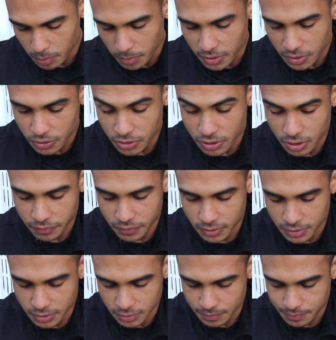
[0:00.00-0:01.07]
Been a good day of
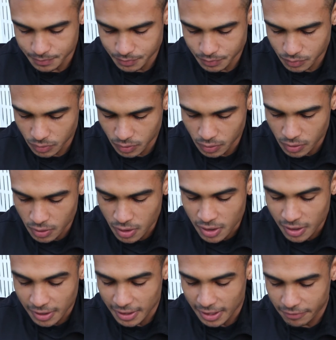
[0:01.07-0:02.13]
eating.
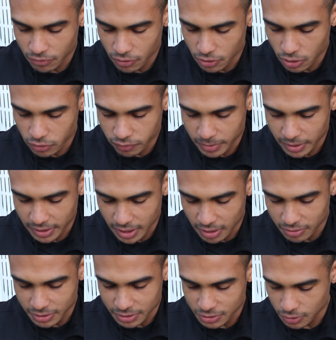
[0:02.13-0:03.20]
And I haven't gone over my
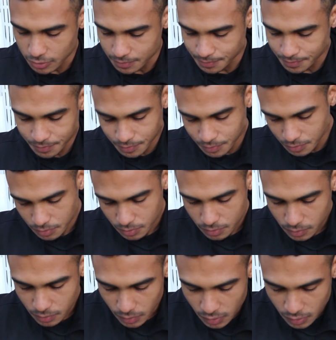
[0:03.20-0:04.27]
calories, so.
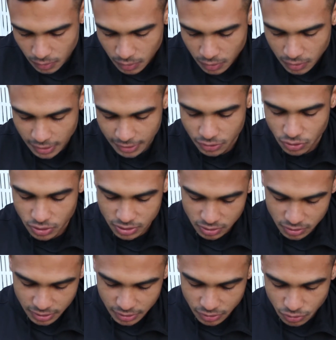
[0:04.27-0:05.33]
Like, you can
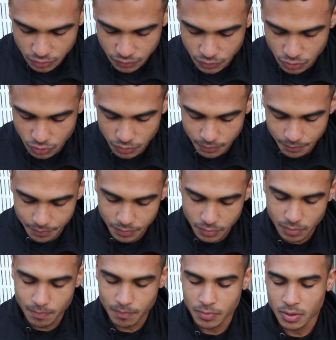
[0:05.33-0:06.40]
still eat good food
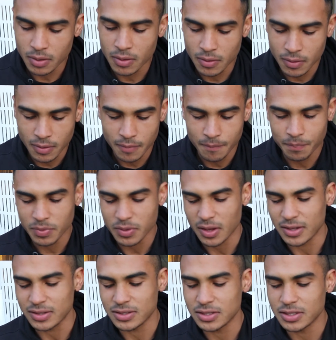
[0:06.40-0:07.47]

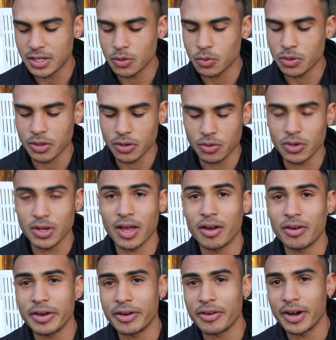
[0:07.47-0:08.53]
and stick within your
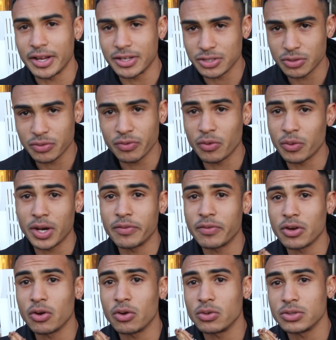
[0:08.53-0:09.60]
calorie range for
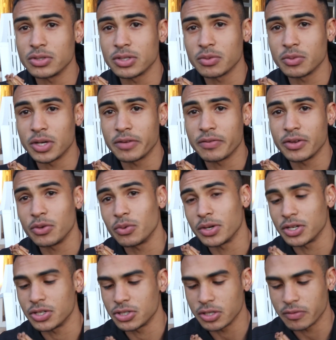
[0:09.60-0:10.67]
whatever goals and whatever you
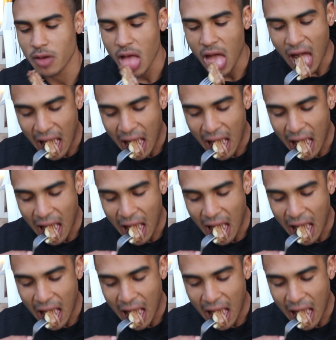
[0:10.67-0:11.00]
want to achieve.